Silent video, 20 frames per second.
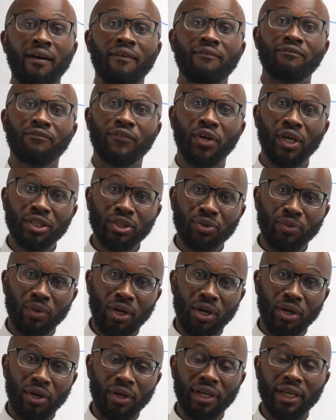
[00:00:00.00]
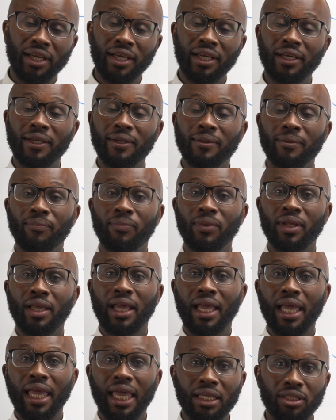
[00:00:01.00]
virtual learning,
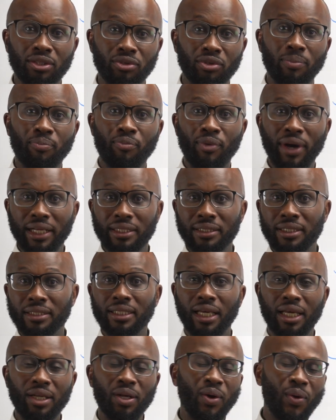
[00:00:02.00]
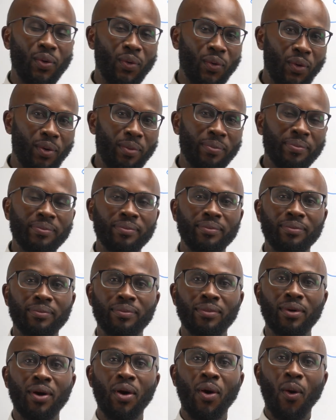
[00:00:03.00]
extra practice at home,
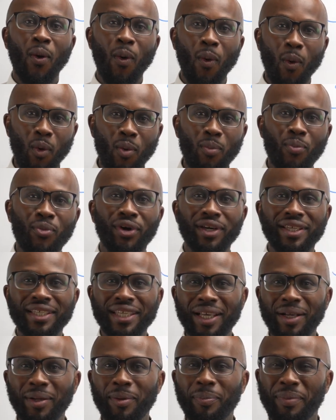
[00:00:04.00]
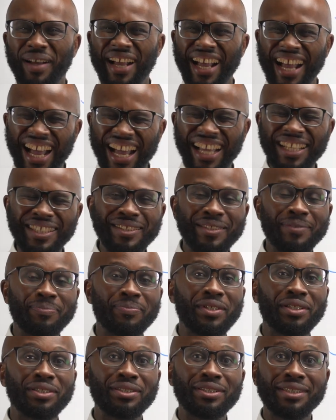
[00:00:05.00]
homework help, and
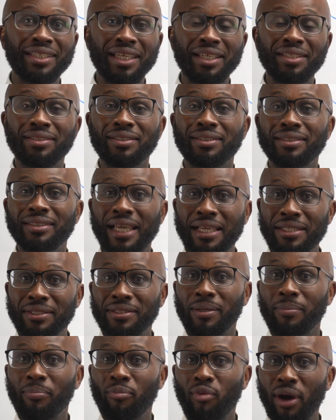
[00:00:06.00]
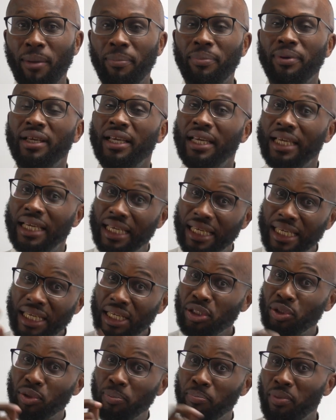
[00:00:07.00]
state test prep.
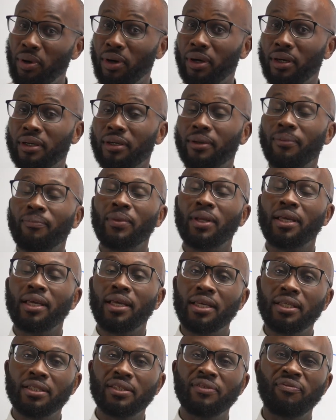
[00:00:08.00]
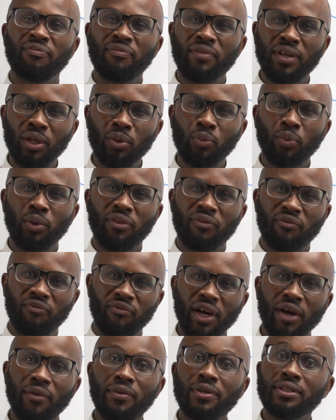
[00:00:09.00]
Each book is filled with
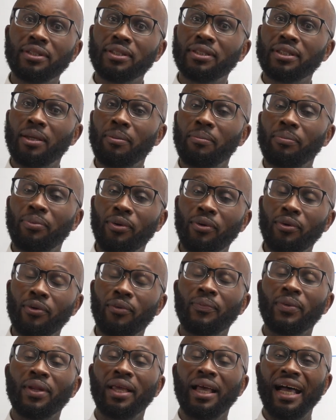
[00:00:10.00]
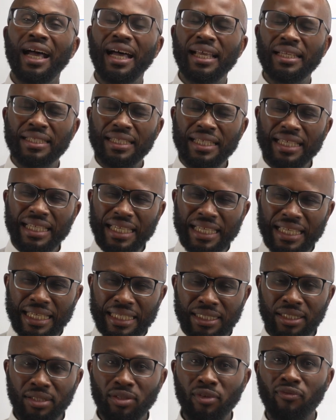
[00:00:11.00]
very simple and
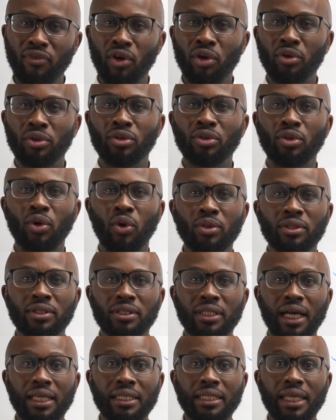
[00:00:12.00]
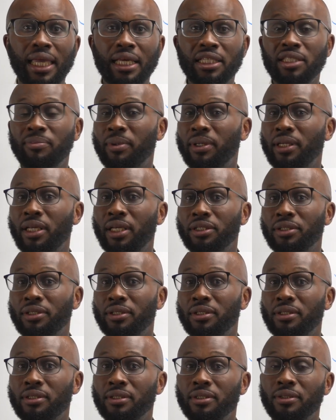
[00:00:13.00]
easy to follow notes and
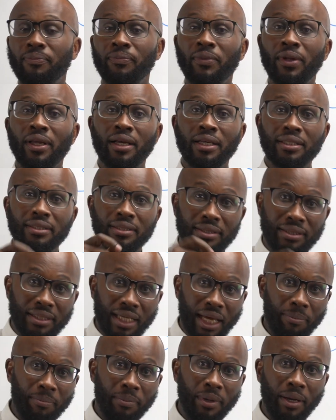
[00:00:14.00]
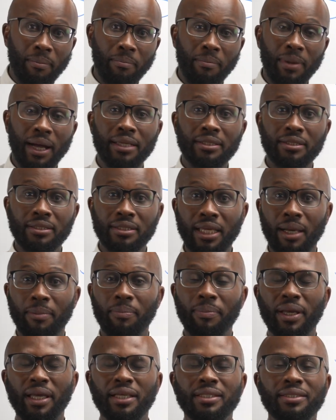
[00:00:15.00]
explanations,
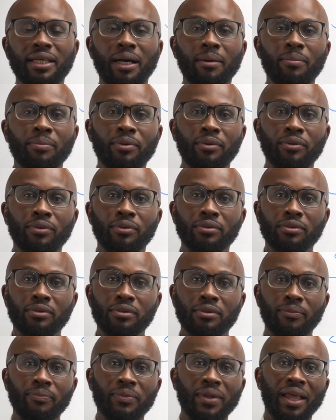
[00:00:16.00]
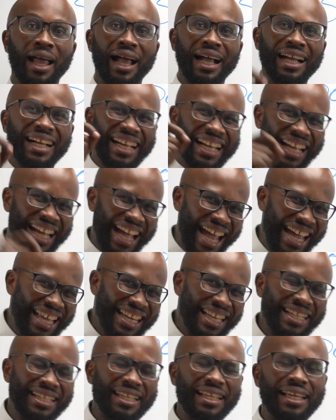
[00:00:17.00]
step-by-step examples,
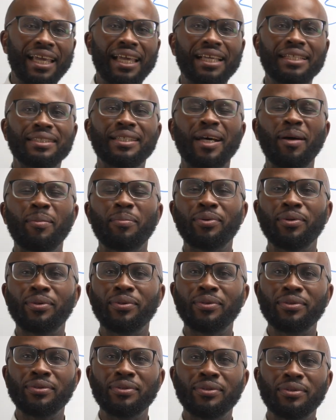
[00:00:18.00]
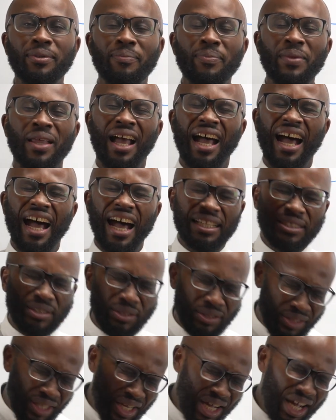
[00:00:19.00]
guided examples,
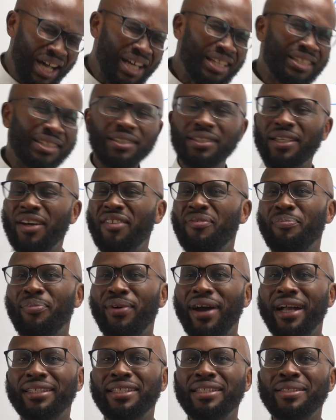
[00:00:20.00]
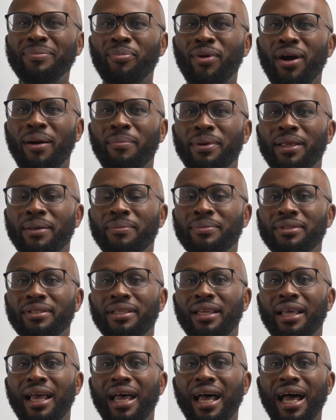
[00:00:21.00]
and tons of practice problems
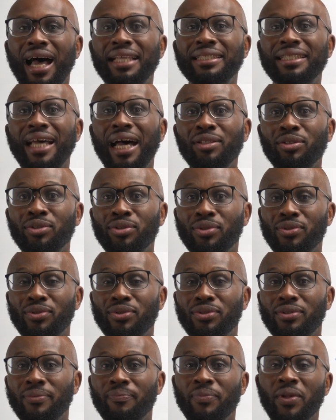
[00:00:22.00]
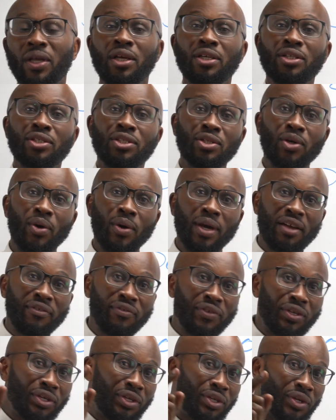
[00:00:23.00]
and answers. So
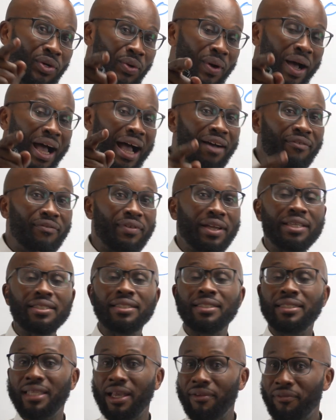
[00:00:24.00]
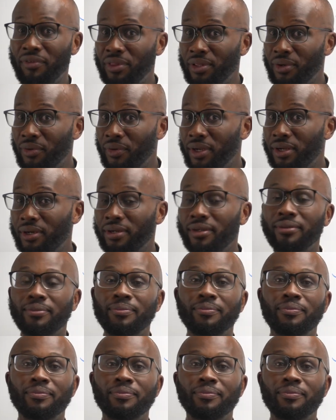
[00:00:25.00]
if you have a 7th grader,